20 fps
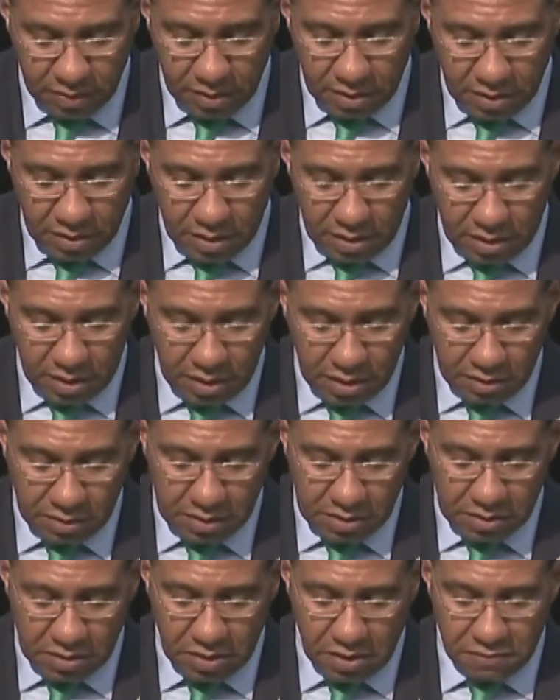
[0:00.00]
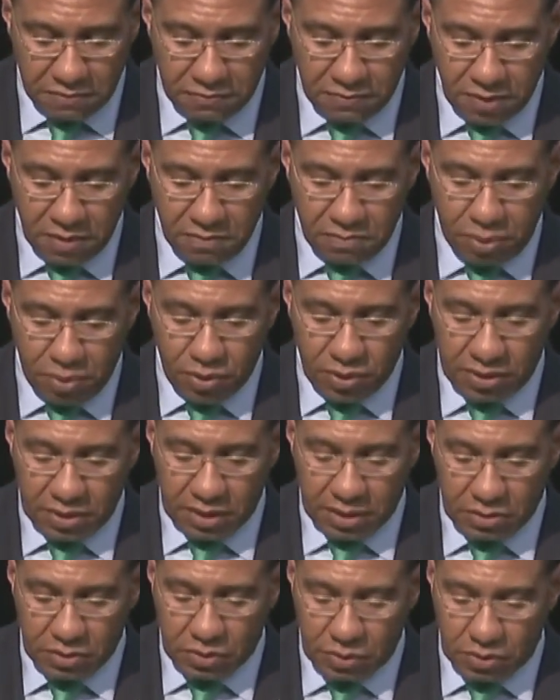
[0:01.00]
Areas of
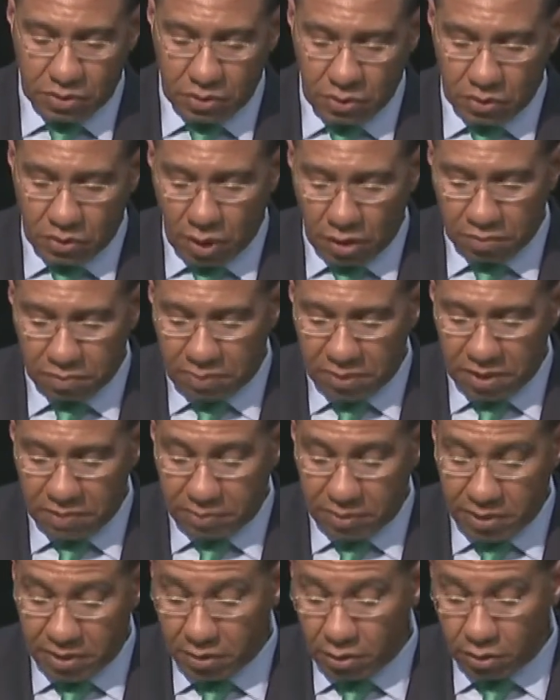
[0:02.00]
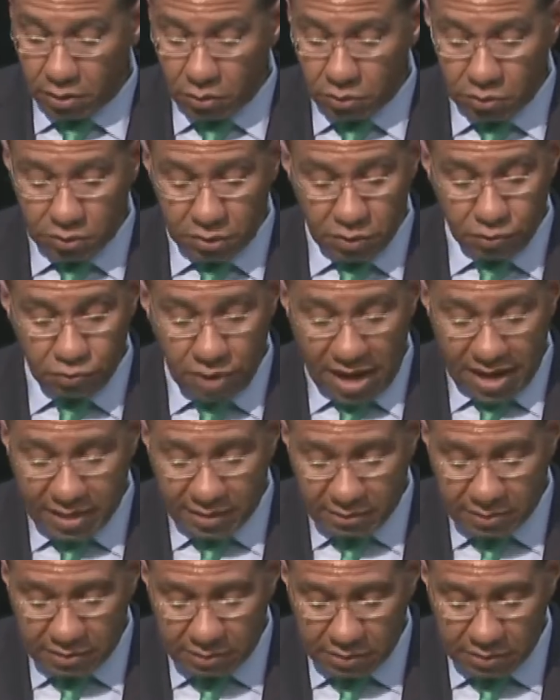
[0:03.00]
importance to young people include the
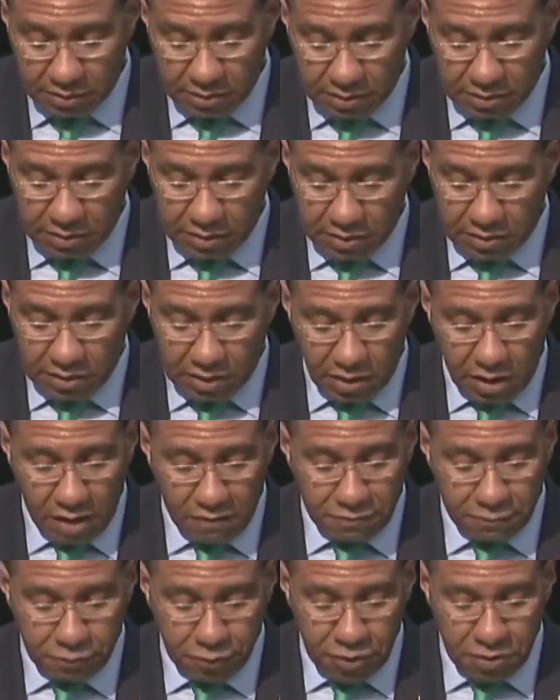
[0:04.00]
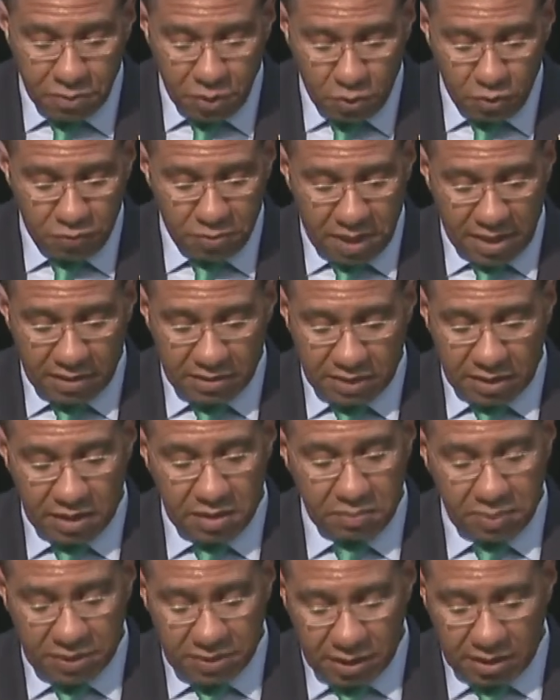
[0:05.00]
right of free movement, and in
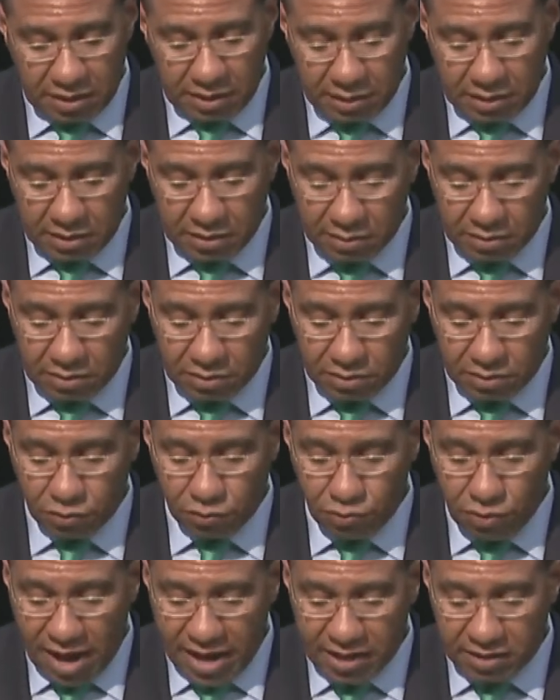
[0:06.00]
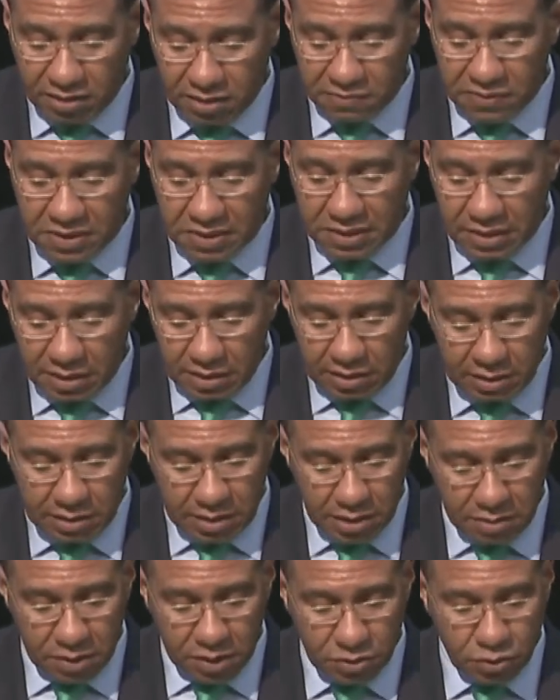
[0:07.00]
particular, the right of skilled
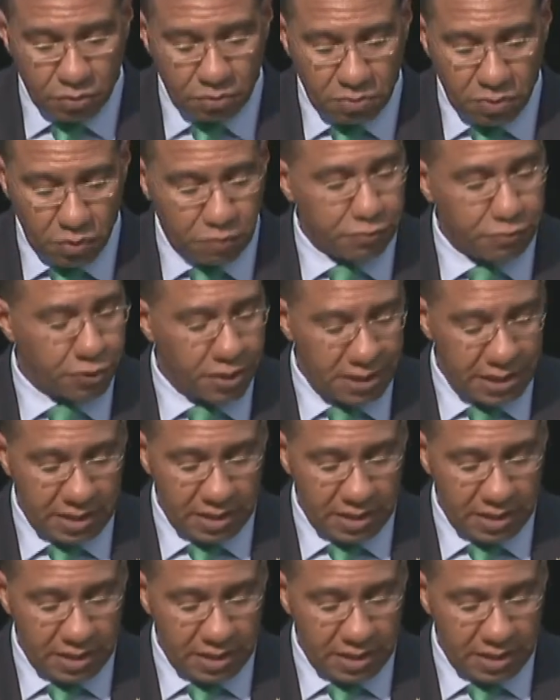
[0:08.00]
labor to move freely,